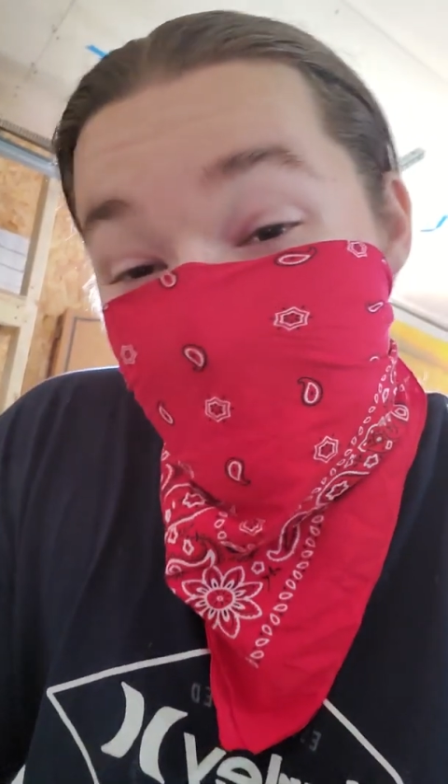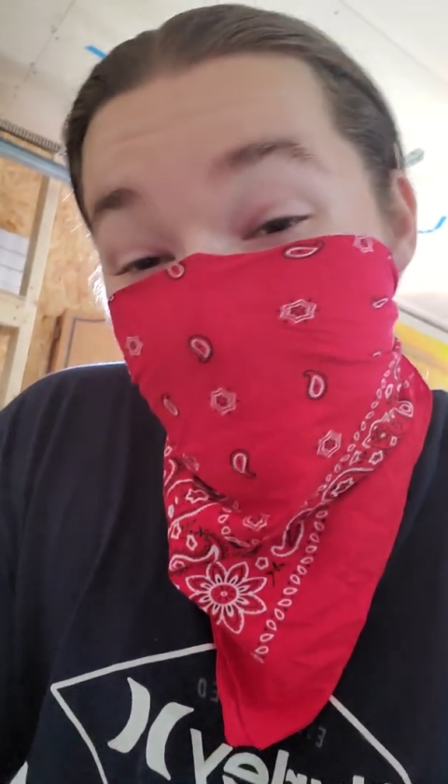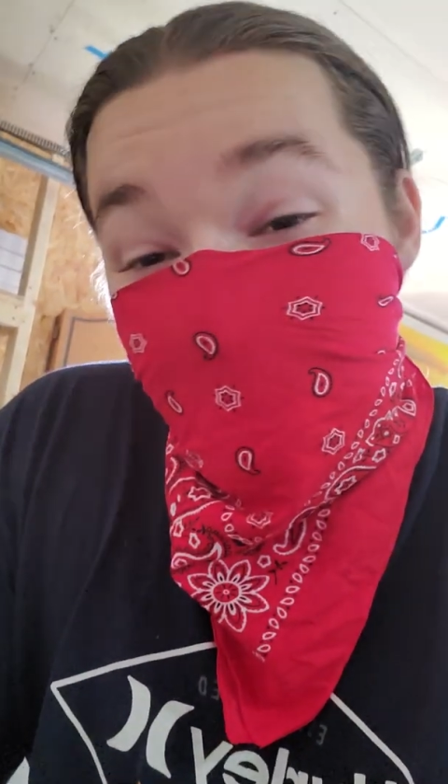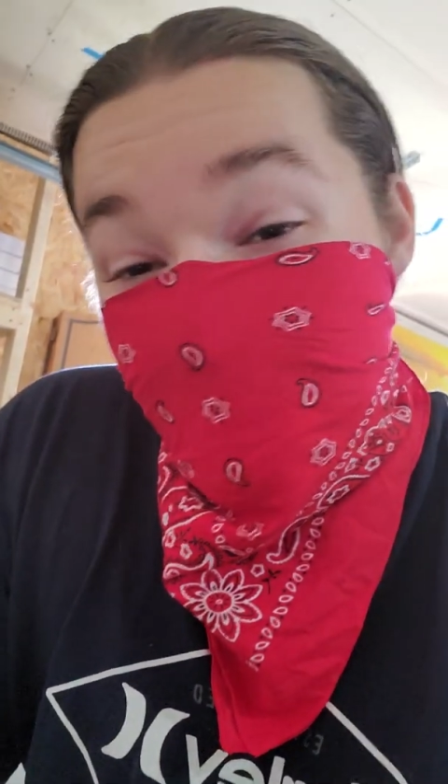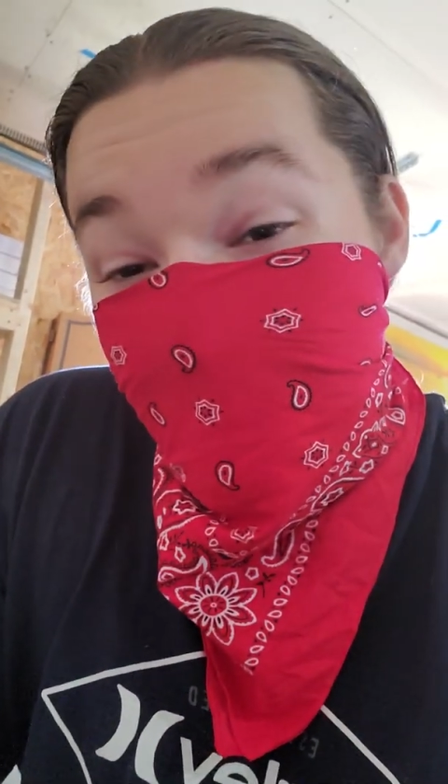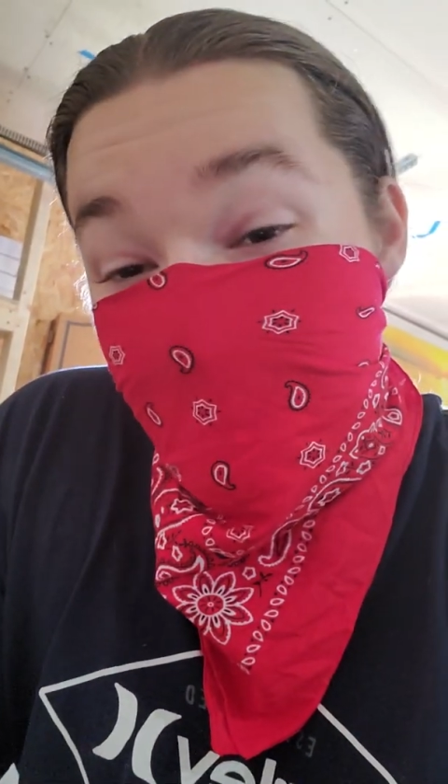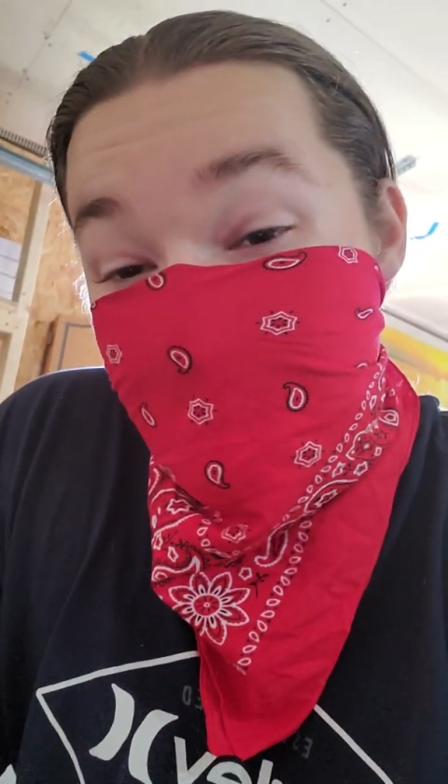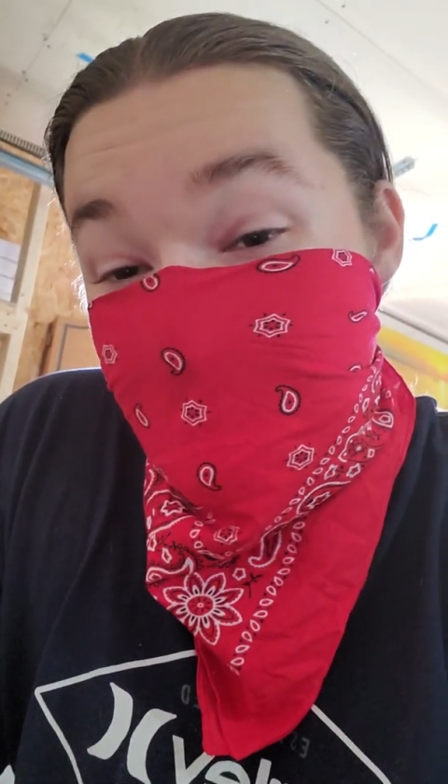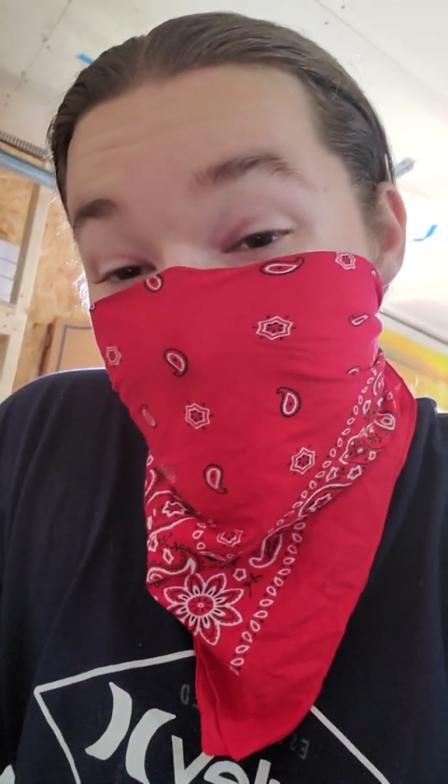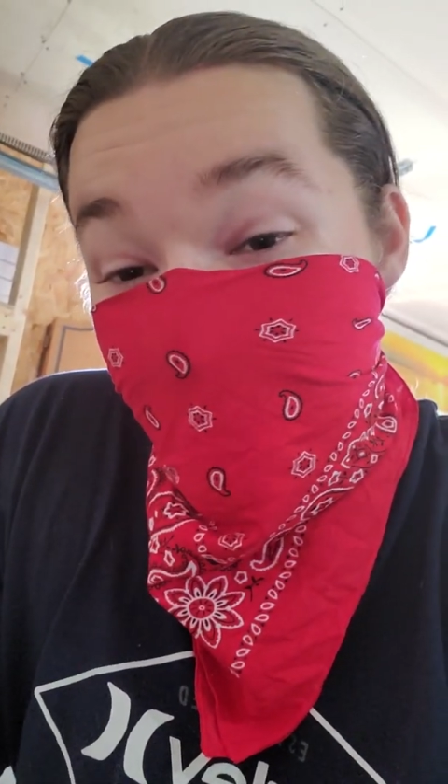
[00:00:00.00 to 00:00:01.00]
can feint
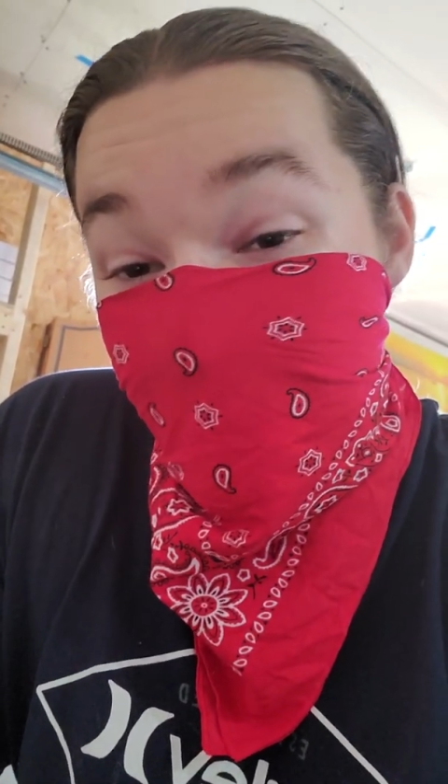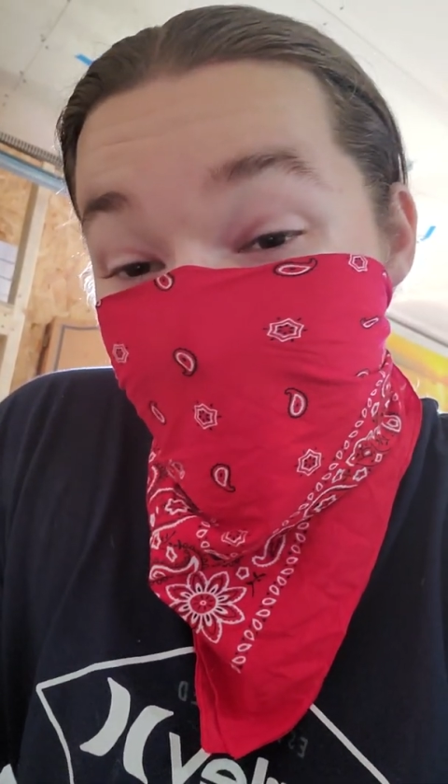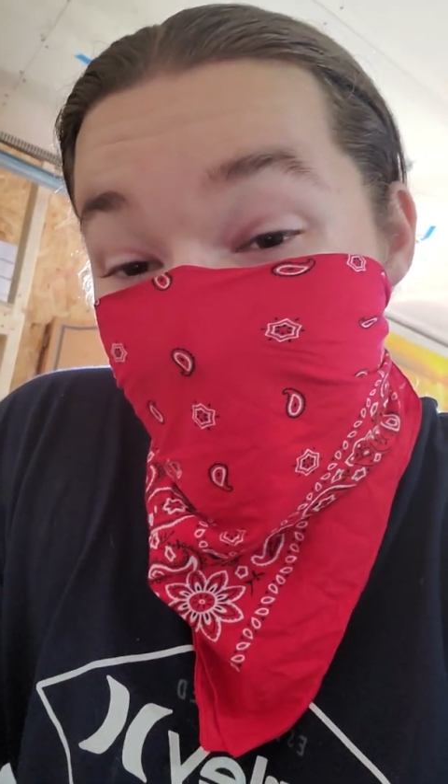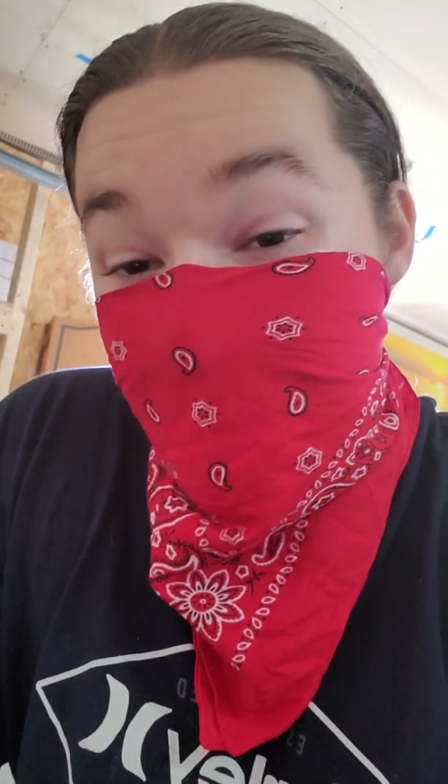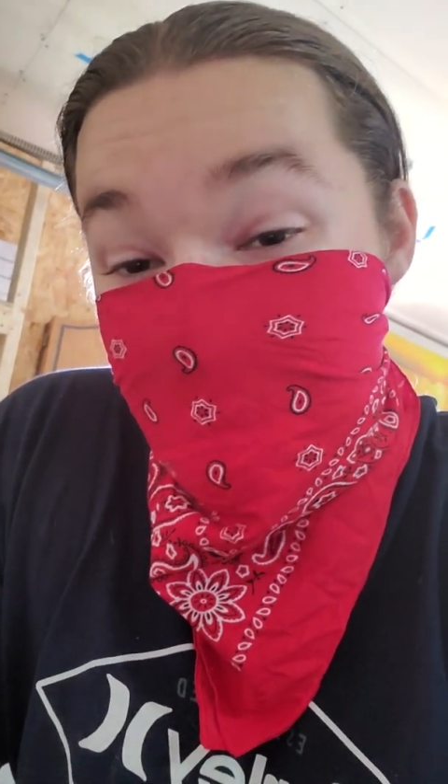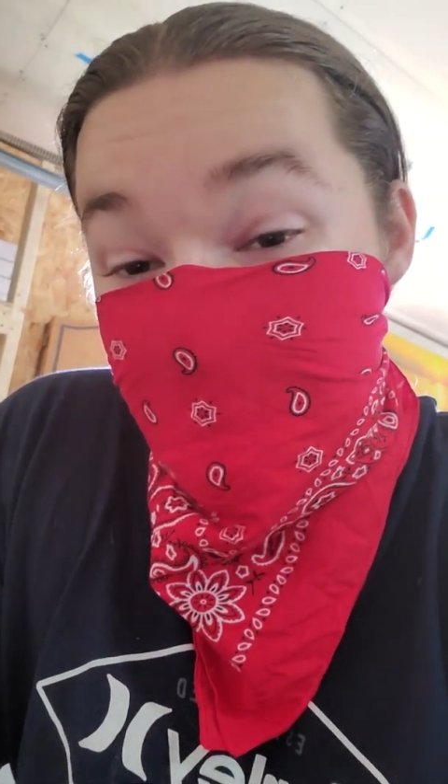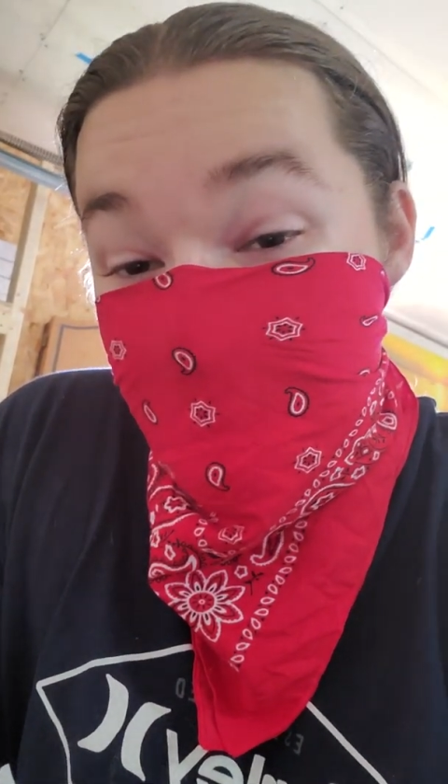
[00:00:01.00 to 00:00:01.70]
so fast,